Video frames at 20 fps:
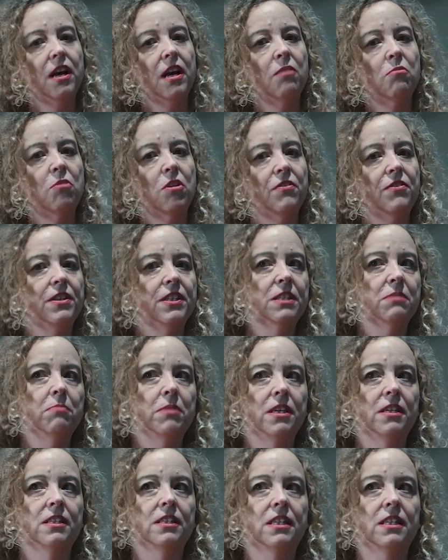And what this
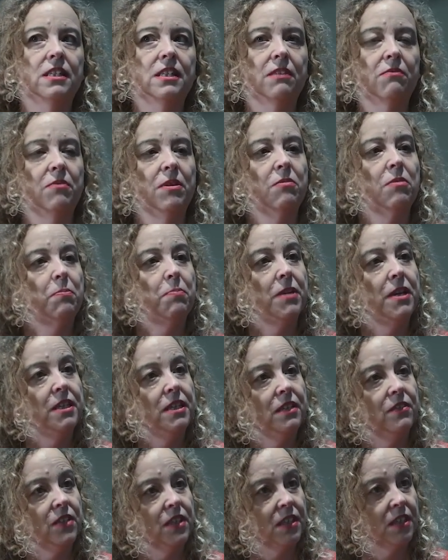means is if we
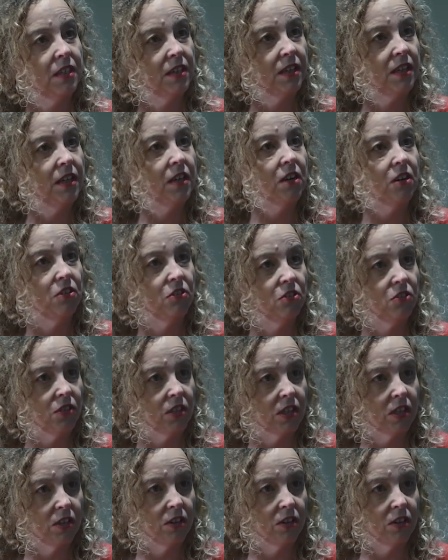repeated the study 100